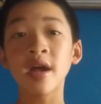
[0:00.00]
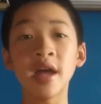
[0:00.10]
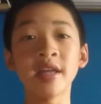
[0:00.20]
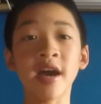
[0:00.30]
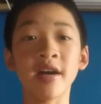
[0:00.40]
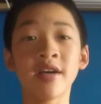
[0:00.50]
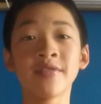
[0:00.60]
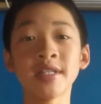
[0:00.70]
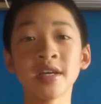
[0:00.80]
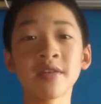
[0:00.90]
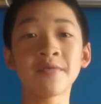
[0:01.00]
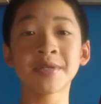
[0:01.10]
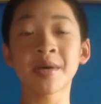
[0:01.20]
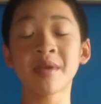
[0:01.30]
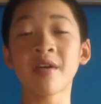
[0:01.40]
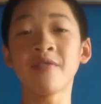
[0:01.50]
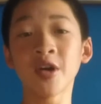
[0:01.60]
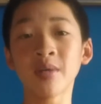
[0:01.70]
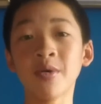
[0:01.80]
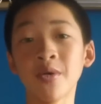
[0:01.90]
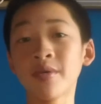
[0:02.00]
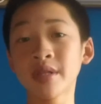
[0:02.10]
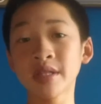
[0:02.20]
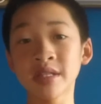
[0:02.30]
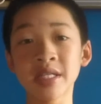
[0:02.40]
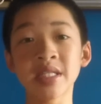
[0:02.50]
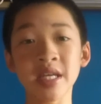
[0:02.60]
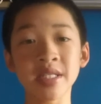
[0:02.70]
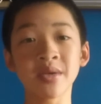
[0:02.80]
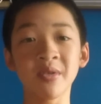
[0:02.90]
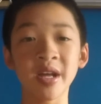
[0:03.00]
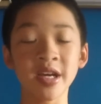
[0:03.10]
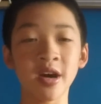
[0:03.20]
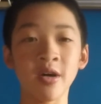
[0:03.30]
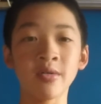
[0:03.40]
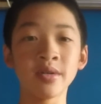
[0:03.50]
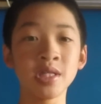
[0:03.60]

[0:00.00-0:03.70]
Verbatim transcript: And yeah, if you're looking for something affordable, this thing's the way to go.